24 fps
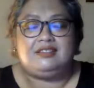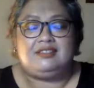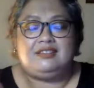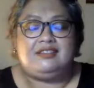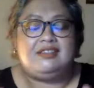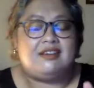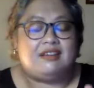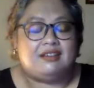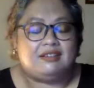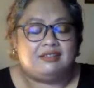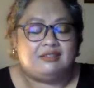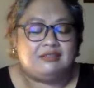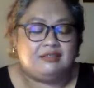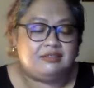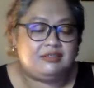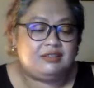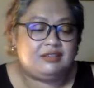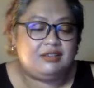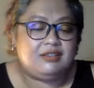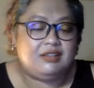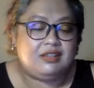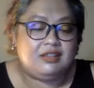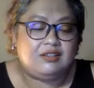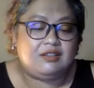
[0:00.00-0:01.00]

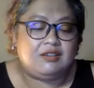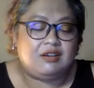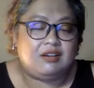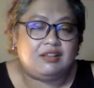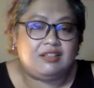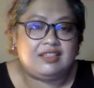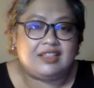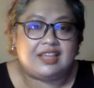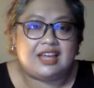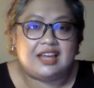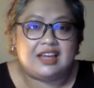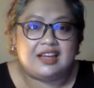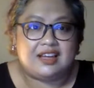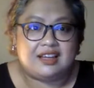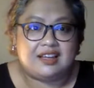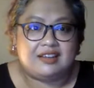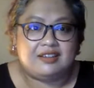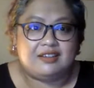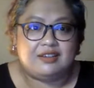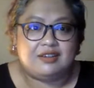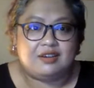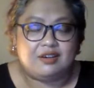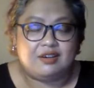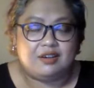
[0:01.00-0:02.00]
need all
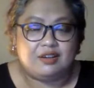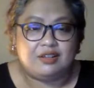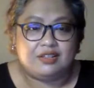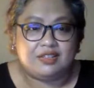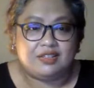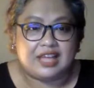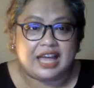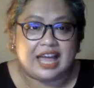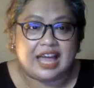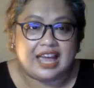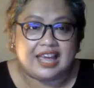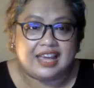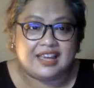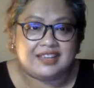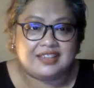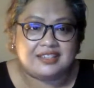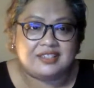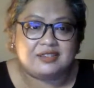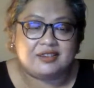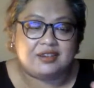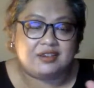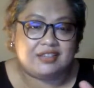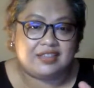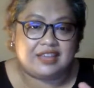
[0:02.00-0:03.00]
the
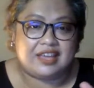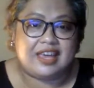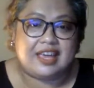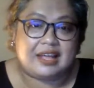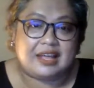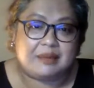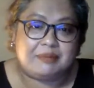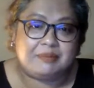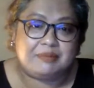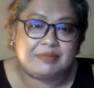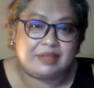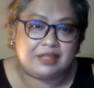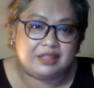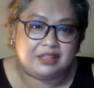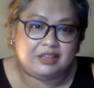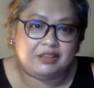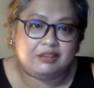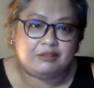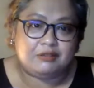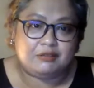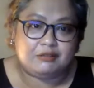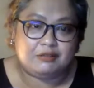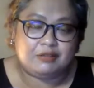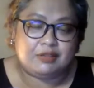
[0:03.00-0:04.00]
eyes, all the help that
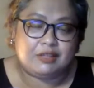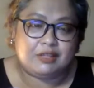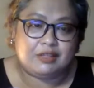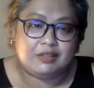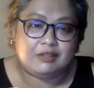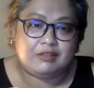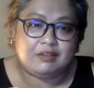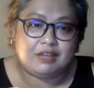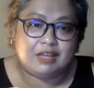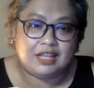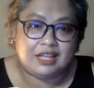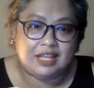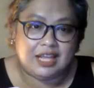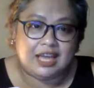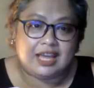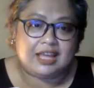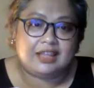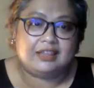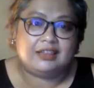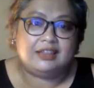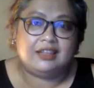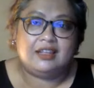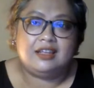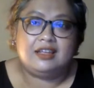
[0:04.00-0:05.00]
you can
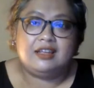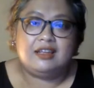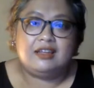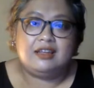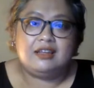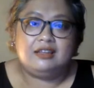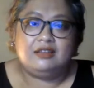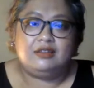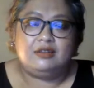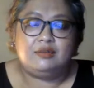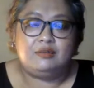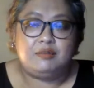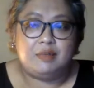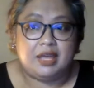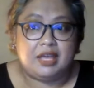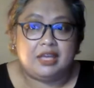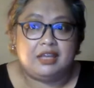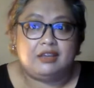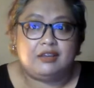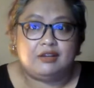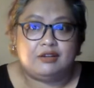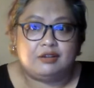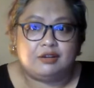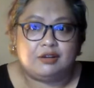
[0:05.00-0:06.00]
get to
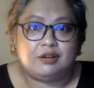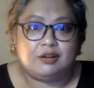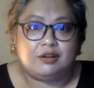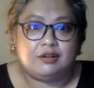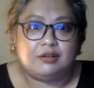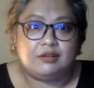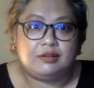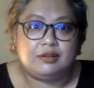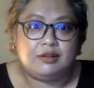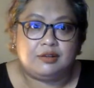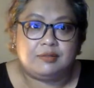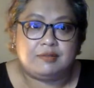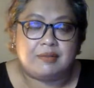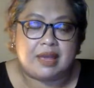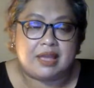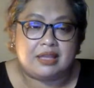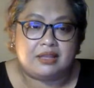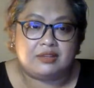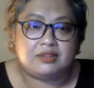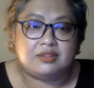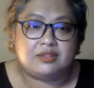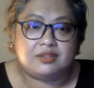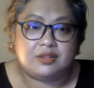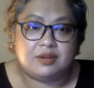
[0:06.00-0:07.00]
make your
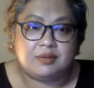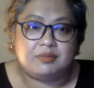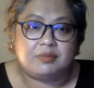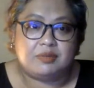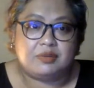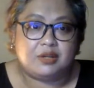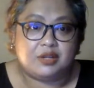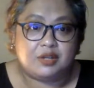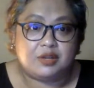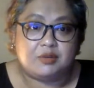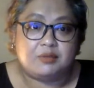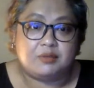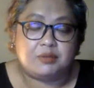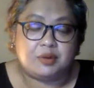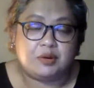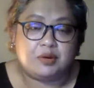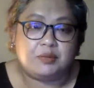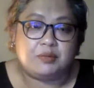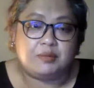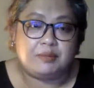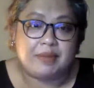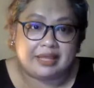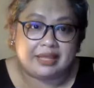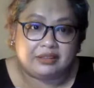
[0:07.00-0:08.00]
manuscript or your book
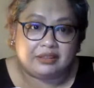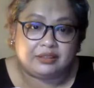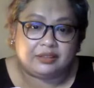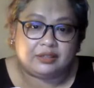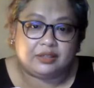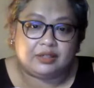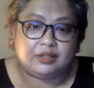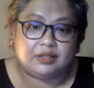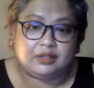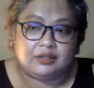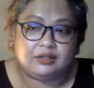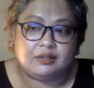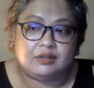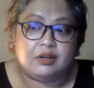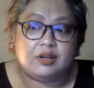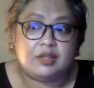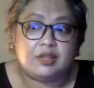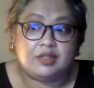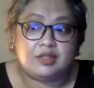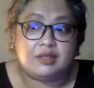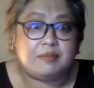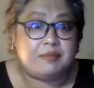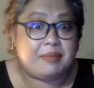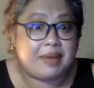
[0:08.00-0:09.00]
better or
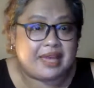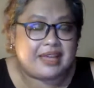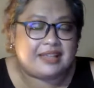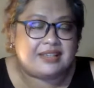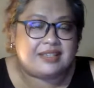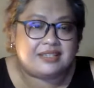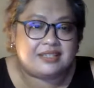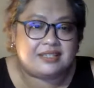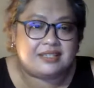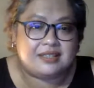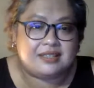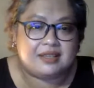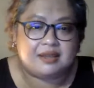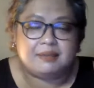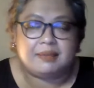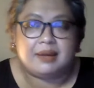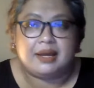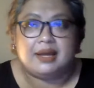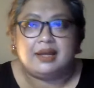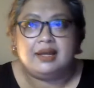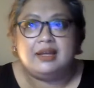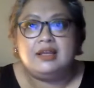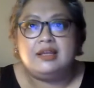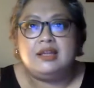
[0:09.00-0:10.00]
the best,
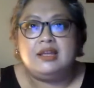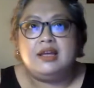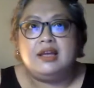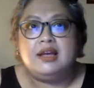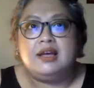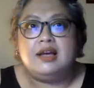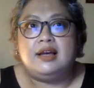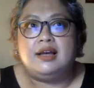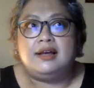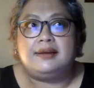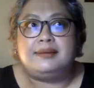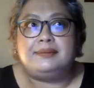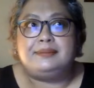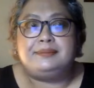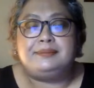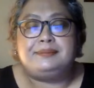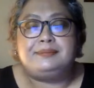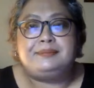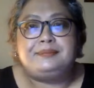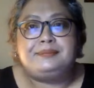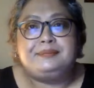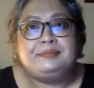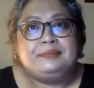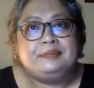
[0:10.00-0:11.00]
diba?
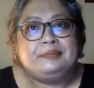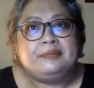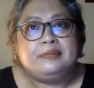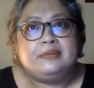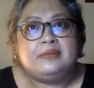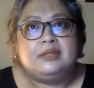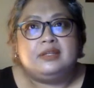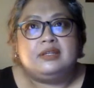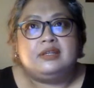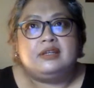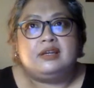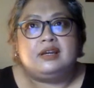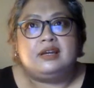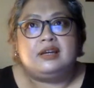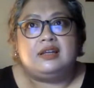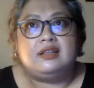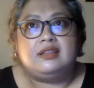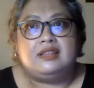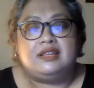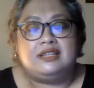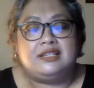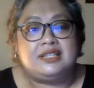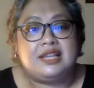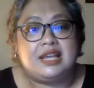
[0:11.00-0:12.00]

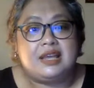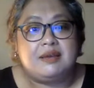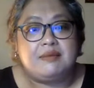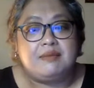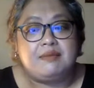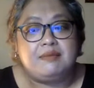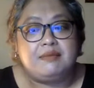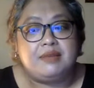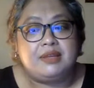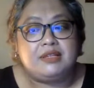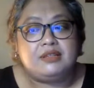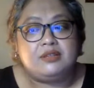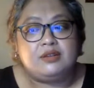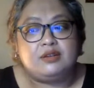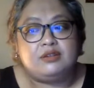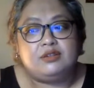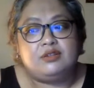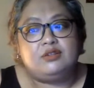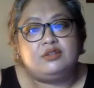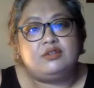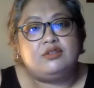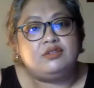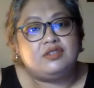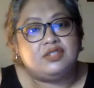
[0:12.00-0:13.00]
The same is
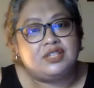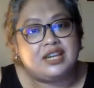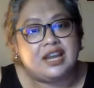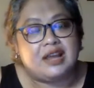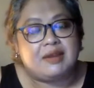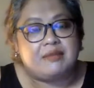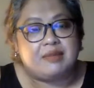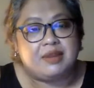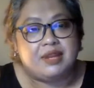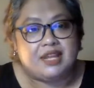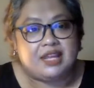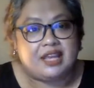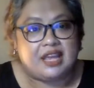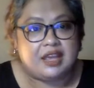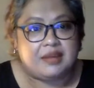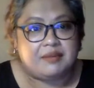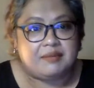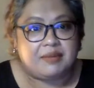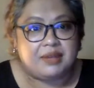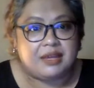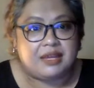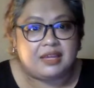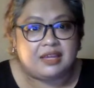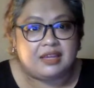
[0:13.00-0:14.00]
also yung sinabi ni
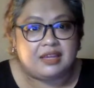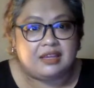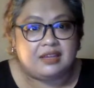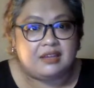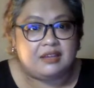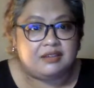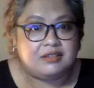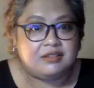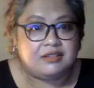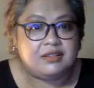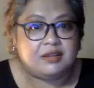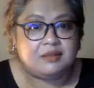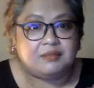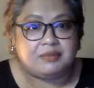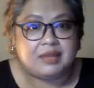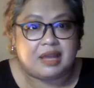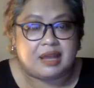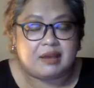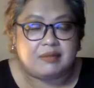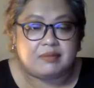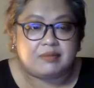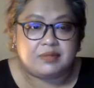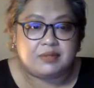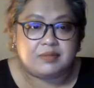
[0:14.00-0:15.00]
KB.
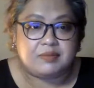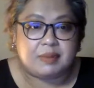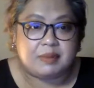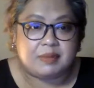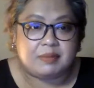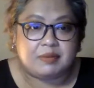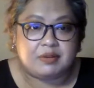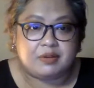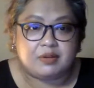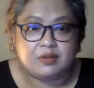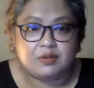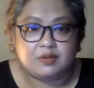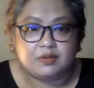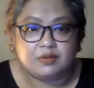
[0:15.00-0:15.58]
Sometimes people